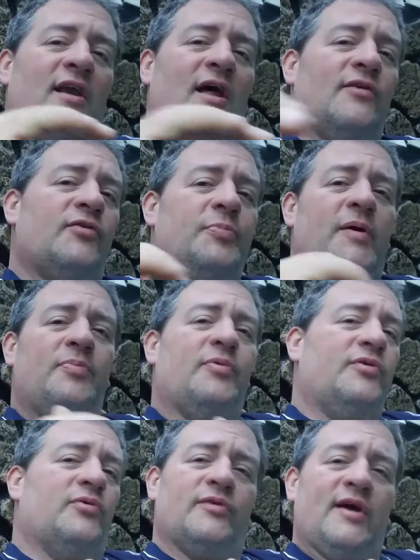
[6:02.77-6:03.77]
a lot of those
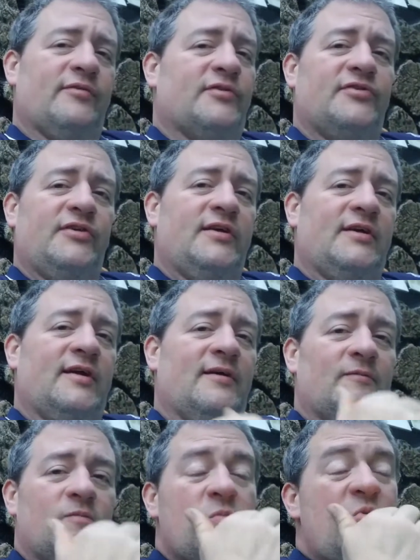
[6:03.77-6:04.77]
people you'll never see
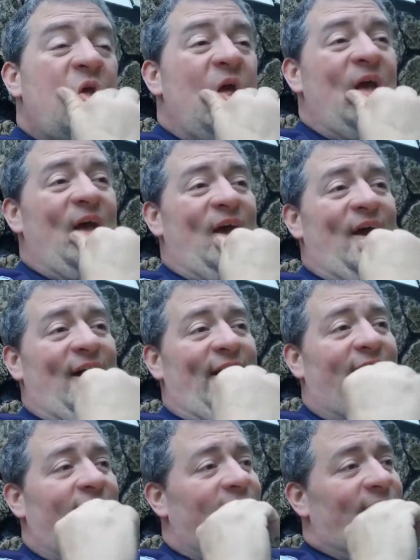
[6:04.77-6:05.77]
again.
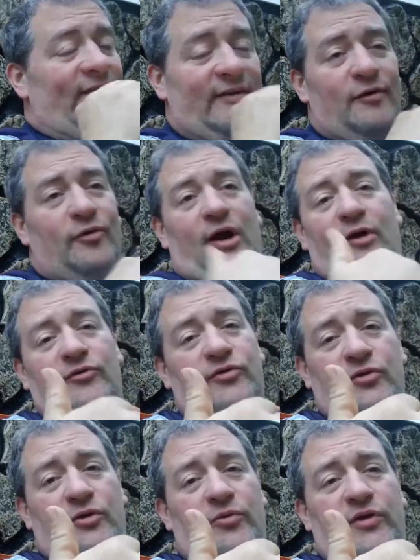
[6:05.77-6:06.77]
Uh, you'll go
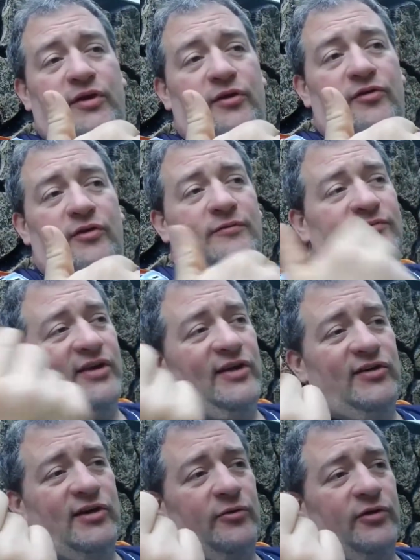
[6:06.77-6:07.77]
to a reunion,
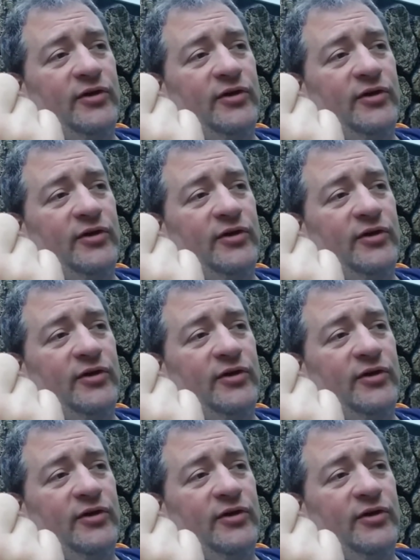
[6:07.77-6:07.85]
ten year